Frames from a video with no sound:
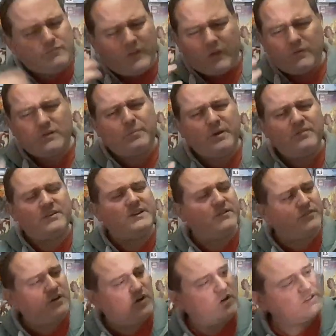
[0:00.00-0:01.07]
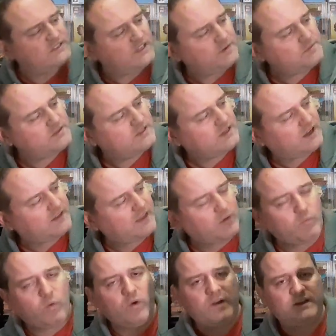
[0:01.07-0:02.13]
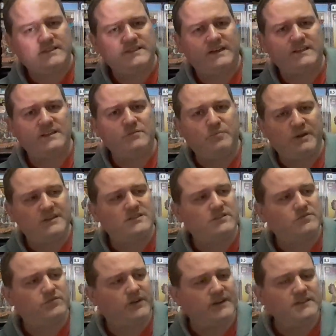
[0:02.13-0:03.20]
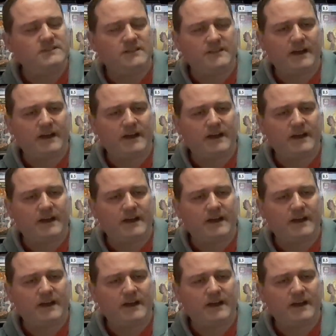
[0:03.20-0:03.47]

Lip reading: There's a bit of a different concept. They weren't exactly best of friends, and